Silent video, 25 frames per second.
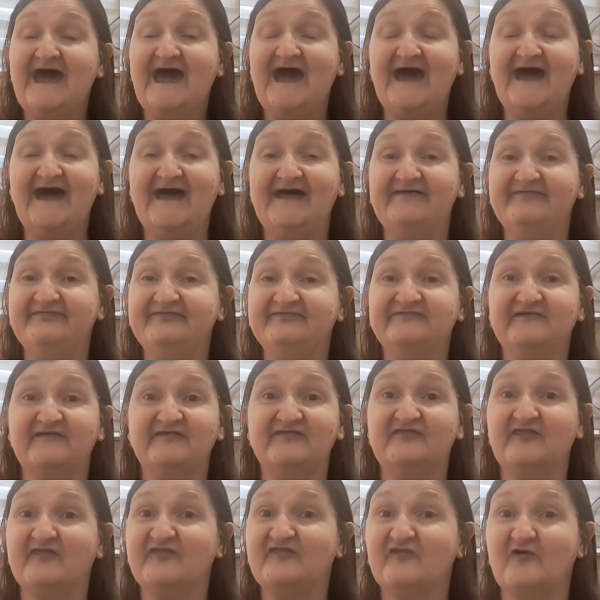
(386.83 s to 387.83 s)
And
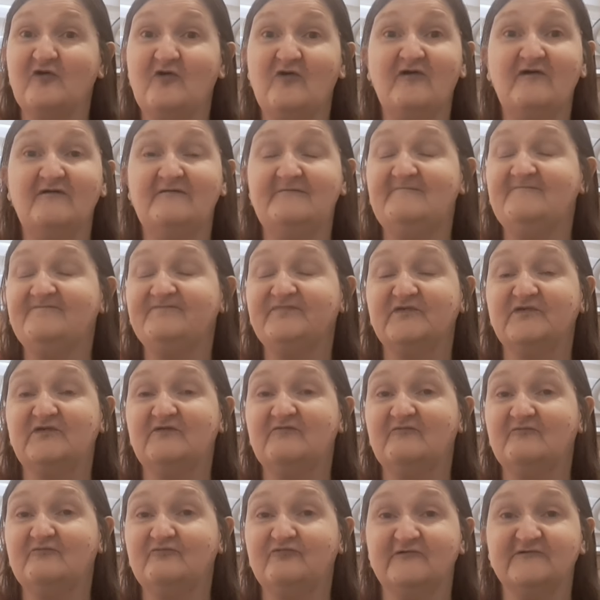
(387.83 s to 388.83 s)
the thought
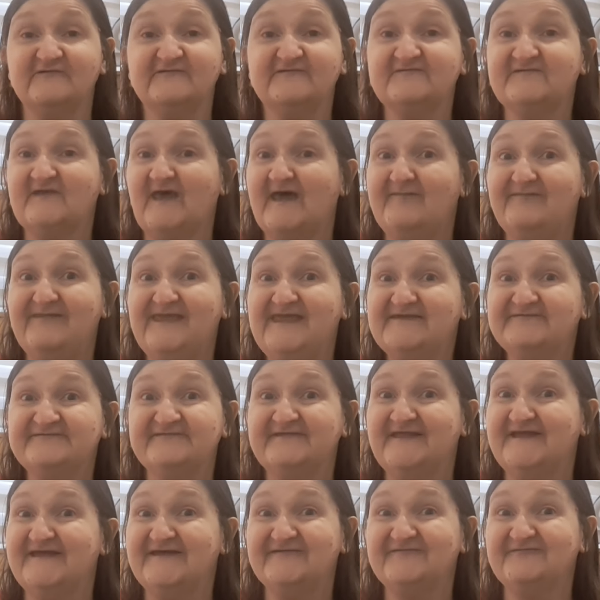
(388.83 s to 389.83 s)
was
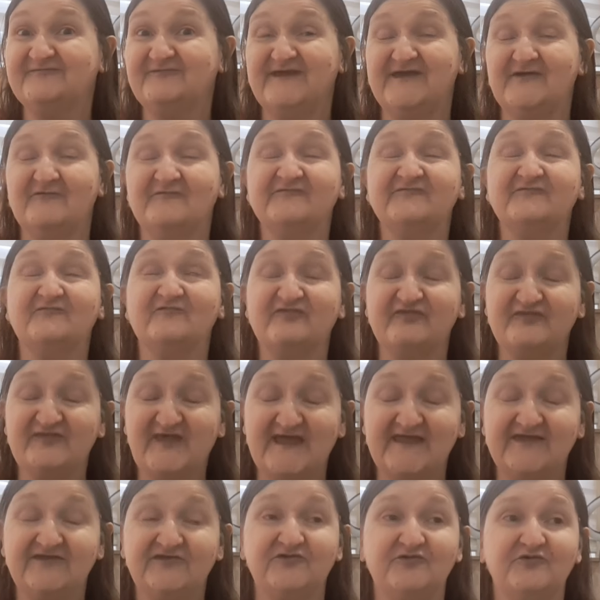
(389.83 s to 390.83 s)
amazing as well, so
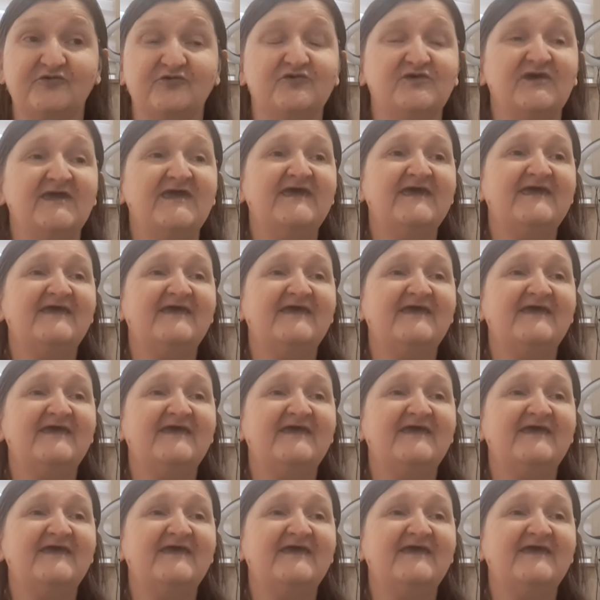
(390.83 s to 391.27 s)
thank you.